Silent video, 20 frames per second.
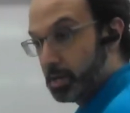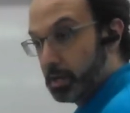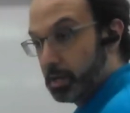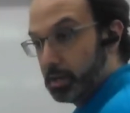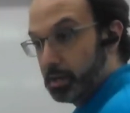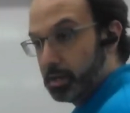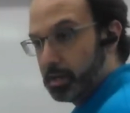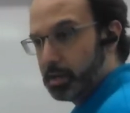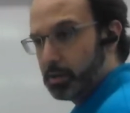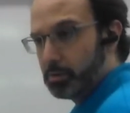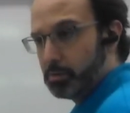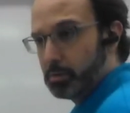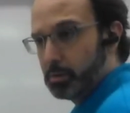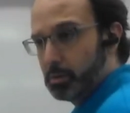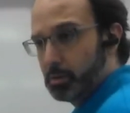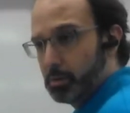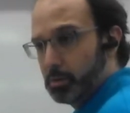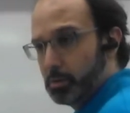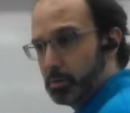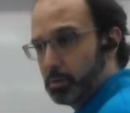Now,
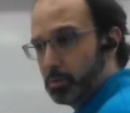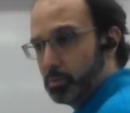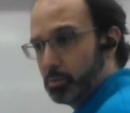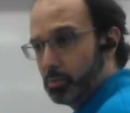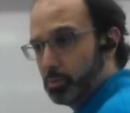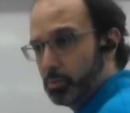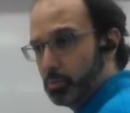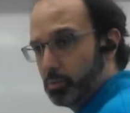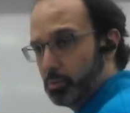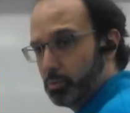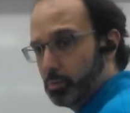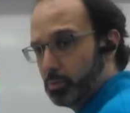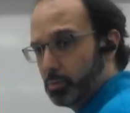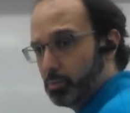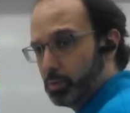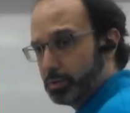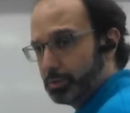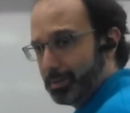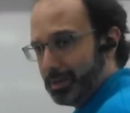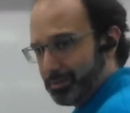
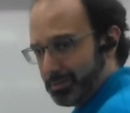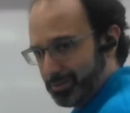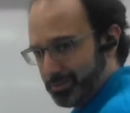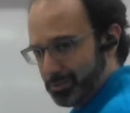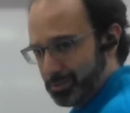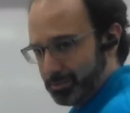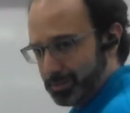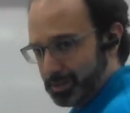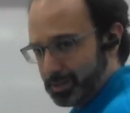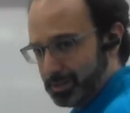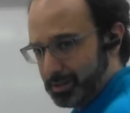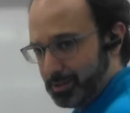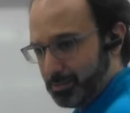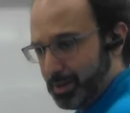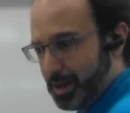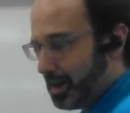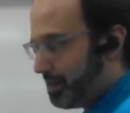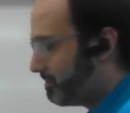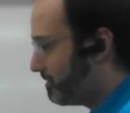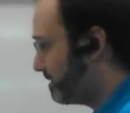once we have our formula and we
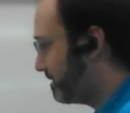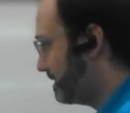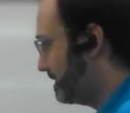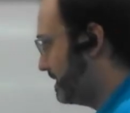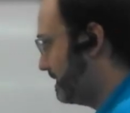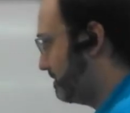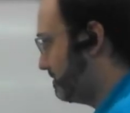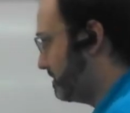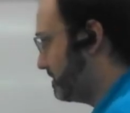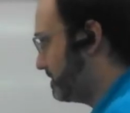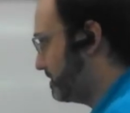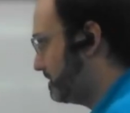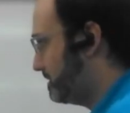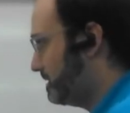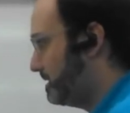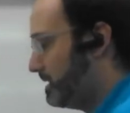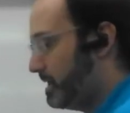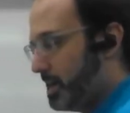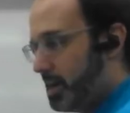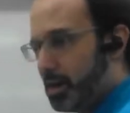have our givens,
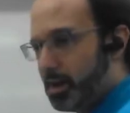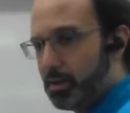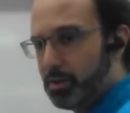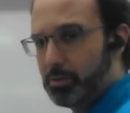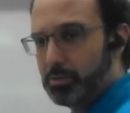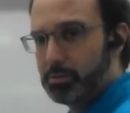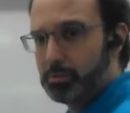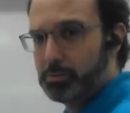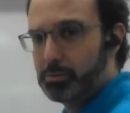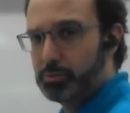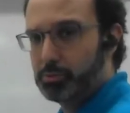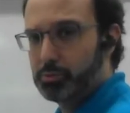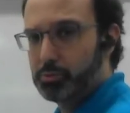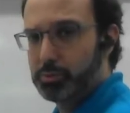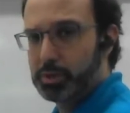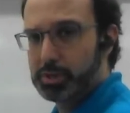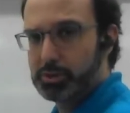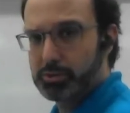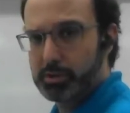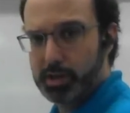now
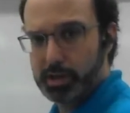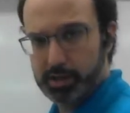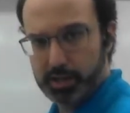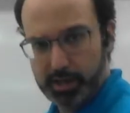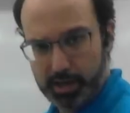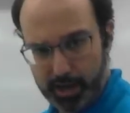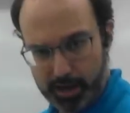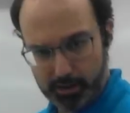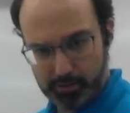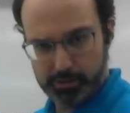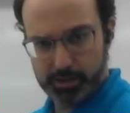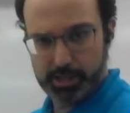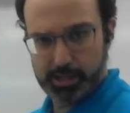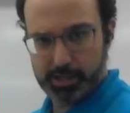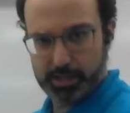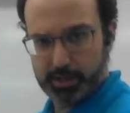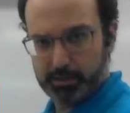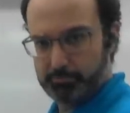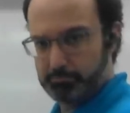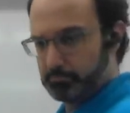we try to calculate.